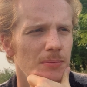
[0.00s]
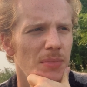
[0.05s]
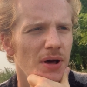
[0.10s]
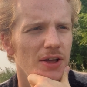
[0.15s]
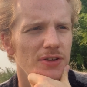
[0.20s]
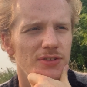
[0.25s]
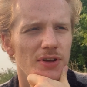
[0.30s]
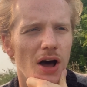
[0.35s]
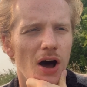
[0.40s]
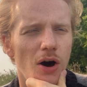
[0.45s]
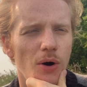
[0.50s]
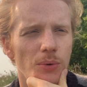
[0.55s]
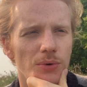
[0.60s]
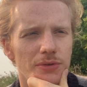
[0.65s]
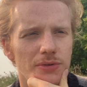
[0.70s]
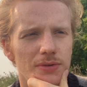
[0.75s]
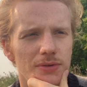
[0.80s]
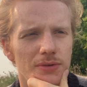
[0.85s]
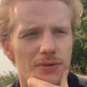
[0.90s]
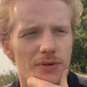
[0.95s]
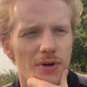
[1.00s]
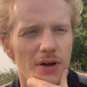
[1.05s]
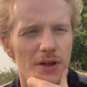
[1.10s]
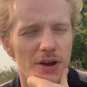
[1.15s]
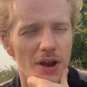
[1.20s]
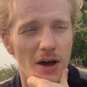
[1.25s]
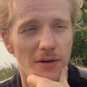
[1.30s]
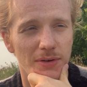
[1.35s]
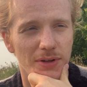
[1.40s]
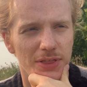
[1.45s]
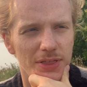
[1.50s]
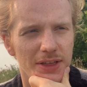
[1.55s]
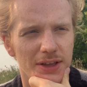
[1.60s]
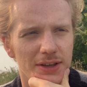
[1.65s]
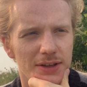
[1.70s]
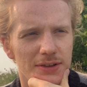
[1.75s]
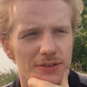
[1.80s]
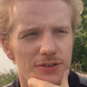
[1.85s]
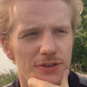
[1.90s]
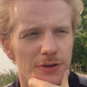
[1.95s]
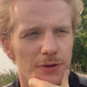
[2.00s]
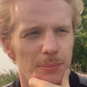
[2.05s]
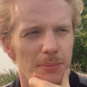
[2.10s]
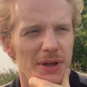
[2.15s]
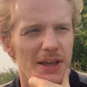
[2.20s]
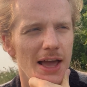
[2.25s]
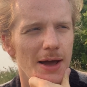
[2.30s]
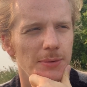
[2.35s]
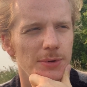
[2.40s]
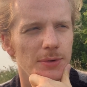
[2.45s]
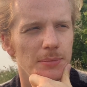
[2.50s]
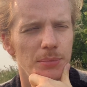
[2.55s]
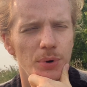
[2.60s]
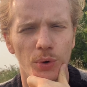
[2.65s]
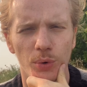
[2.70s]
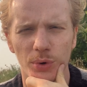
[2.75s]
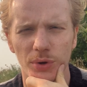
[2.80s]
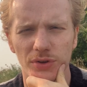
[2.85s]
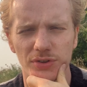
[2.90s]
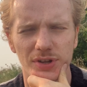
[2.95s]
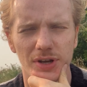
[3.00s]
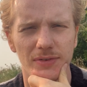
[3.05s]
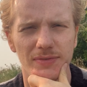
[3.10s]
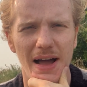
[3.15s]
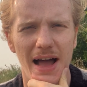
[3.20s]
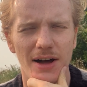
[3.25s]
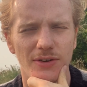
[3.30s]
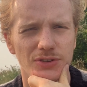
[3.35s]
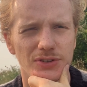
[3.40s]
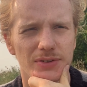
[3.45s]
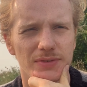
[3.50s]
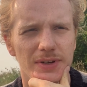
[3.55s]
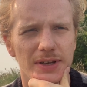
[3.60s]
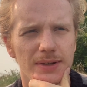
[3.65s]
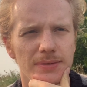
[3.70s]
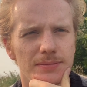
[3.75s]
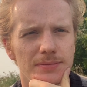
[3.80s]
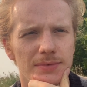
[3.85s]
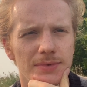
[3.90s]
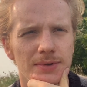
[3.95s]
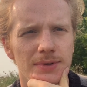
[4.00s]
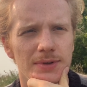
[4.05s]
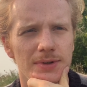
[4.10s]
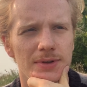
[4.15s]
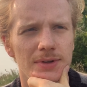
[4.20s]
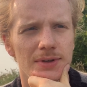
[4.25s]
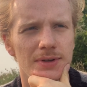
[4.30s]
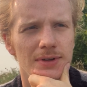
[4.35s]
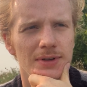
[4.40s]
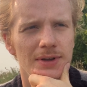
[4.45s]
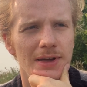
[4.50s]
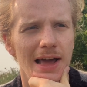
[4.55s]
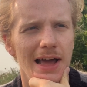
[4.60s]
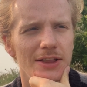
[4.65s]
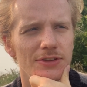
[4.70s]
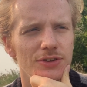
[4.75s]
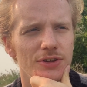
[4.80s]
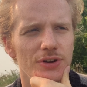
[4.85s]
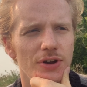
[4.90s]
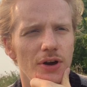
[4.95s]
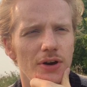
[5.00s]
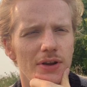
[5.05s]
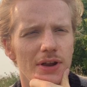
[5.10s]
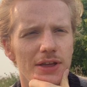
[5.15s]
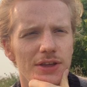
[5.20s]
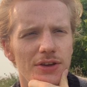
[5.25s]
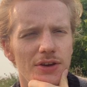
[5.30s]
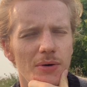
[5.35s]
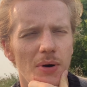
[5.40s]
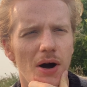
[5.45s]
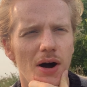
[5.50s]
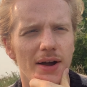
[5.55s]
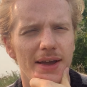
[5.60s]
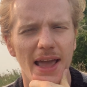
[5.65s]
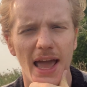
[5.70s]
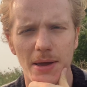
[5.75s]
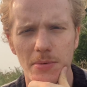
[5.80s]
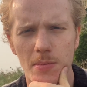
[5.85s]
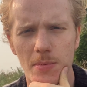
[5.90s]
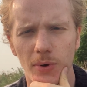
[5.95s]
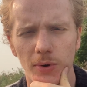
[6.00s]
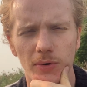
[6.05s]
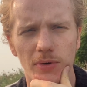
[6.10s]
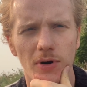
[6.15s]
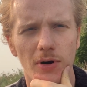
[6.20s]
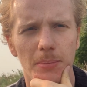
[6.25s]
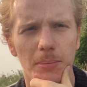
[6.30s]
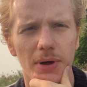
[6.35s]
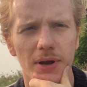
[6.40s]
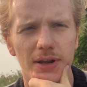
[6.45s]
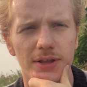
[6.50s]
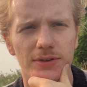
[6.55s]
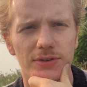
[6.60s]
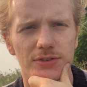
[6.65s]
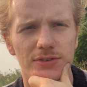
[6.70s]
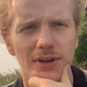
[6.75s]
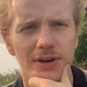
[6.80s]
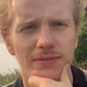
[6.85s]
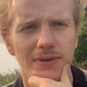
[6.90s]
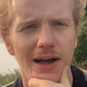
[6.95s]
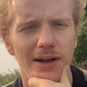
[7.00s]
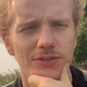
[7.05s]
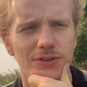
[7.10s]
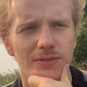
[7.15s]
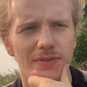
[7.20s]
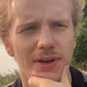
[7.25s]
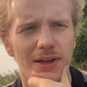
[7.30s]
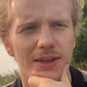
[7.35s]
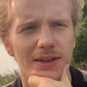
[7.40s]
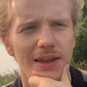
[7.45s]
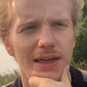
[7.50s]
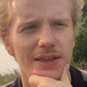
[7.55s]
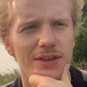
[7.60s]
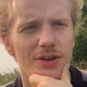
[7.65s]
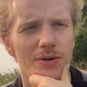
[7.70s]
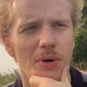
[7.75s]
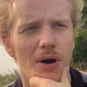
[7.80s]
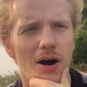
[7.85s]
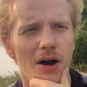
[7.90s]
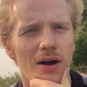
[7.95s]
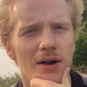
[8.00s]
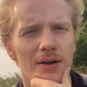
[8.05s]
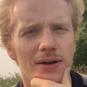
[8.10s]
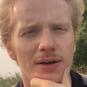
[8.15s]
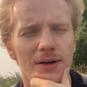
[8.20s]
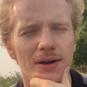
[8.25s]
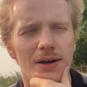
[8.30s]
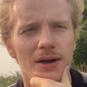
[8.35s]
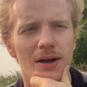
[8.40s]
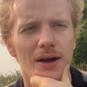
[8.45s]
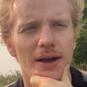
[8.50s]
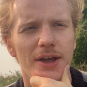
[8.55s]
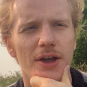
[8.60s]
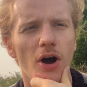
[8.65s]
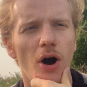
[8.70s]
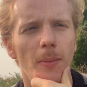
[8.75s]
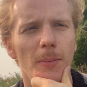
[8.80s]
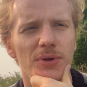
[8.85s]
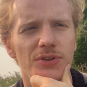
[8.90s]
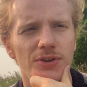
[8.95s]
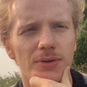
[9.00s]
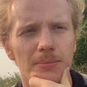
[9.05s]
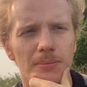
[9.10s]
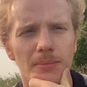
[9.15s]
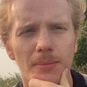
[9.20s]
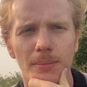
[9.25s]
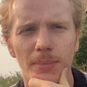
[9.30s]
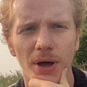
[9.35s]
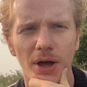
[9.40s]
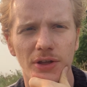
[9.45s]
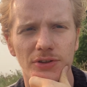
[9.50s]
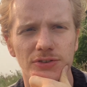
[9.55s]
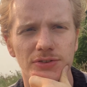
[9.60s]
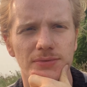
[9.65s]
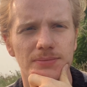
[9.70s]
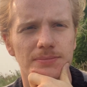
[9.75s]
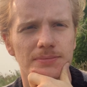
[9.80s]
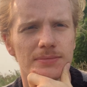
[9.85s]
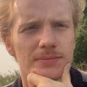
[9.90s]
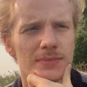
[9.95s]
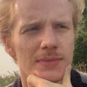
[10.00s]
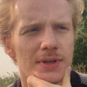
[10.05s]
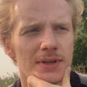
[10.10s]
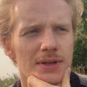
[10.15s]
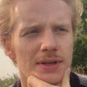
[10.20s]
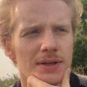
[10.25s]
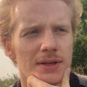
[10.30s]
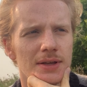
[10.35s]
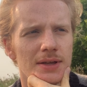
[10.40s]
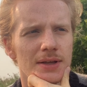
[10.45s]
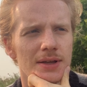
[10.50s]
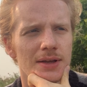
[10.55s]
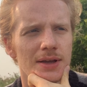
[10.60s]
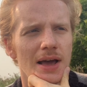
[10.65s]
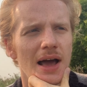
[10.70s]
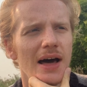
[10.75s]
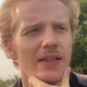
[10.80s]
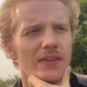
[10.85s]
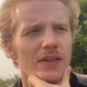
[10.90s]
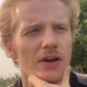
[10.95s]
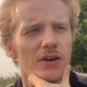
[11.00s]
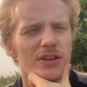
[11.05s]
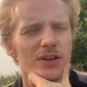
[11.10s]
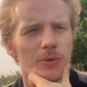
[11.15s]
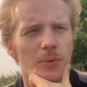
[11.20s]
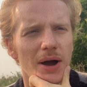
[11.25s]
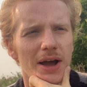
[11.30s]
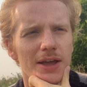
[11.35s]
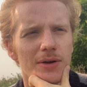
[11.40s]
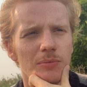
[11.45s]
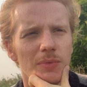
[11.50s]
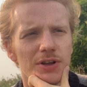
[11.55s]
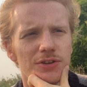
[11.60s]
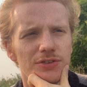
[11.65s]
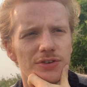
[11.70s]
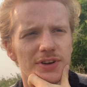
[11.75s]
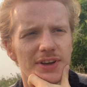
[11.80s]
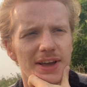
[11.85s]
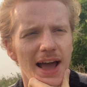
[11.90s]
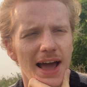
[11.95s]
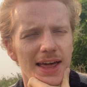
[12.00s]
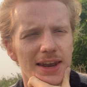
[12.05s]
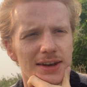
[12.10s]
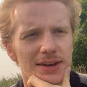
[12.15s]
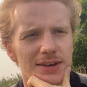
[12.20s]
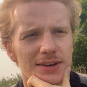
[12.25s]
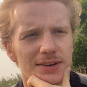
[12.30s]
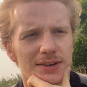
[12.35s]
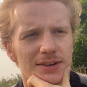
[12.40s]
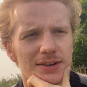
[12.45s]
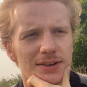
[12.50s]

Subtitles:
but it's a whole another thing to be able to pull yourself out of it, and to know that you are capable of pulling yourself out of it, and that you are a competent person. And the only way in which you can